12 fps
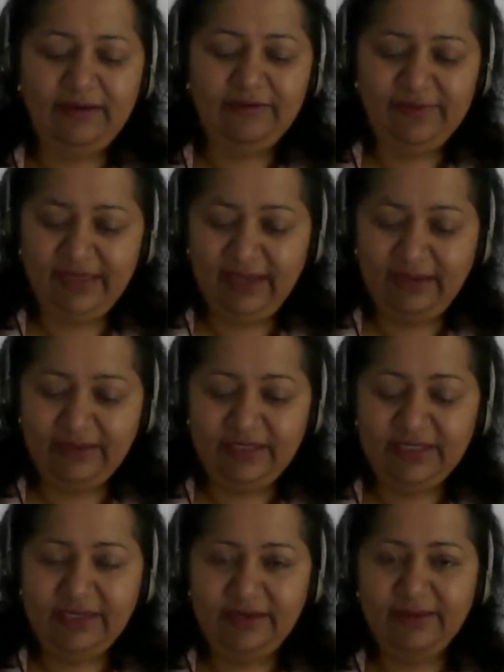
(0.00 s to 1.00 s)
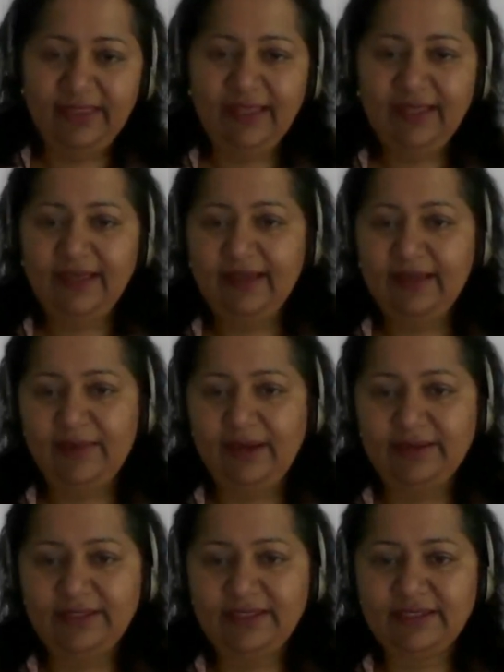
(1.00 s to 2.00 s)
without, thinking
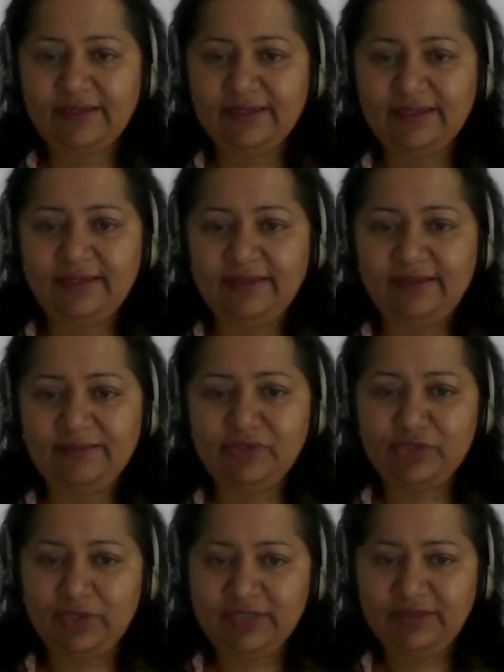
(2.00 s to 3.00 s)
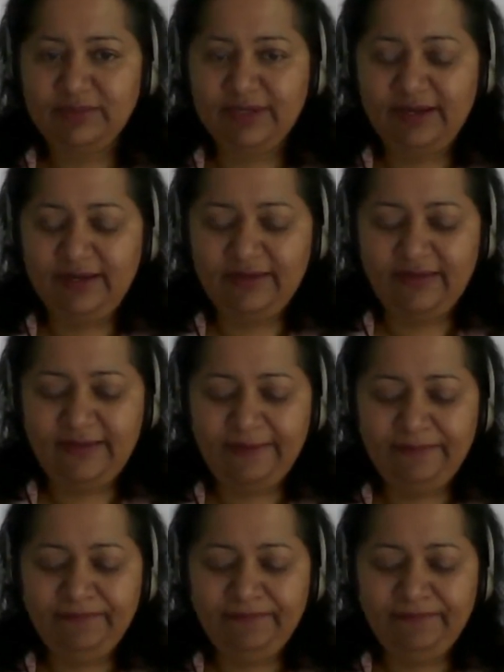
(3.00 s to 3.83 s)
about the short-term grants.